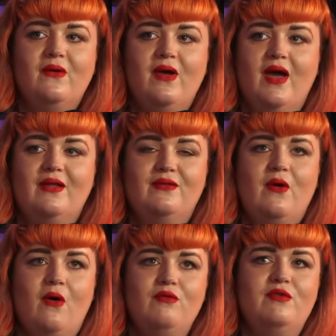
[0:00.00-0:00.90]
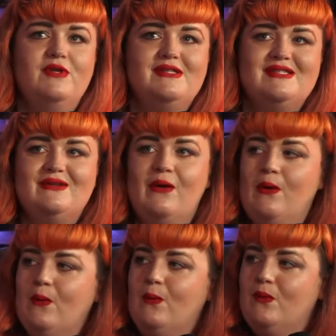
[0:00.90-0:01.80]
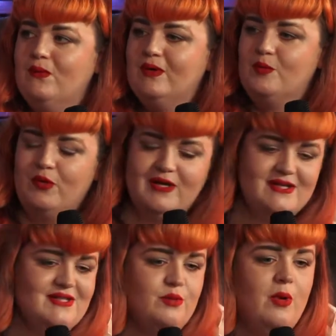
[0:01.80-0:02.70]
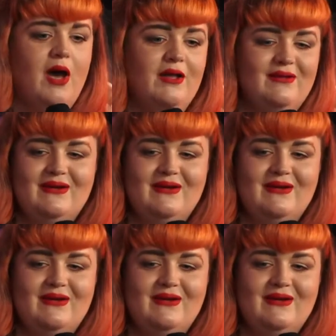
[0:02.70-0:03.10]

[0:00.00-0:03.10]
I had the confidence to go and bring it to the band.